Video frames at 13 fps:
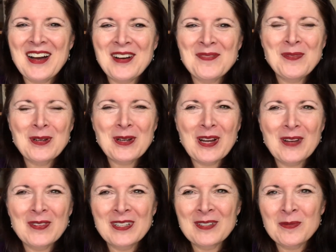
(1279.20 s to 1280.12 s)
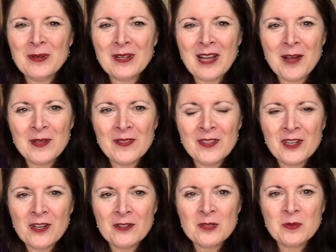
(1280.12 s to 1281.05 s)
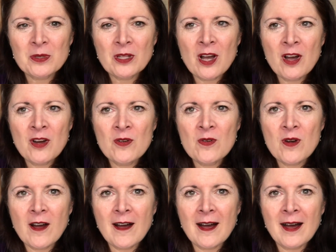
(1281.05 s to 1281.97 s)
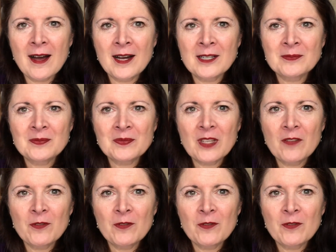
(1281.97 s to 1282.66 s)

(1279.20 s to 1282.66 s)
uh, put comment put a comment in the notes below um,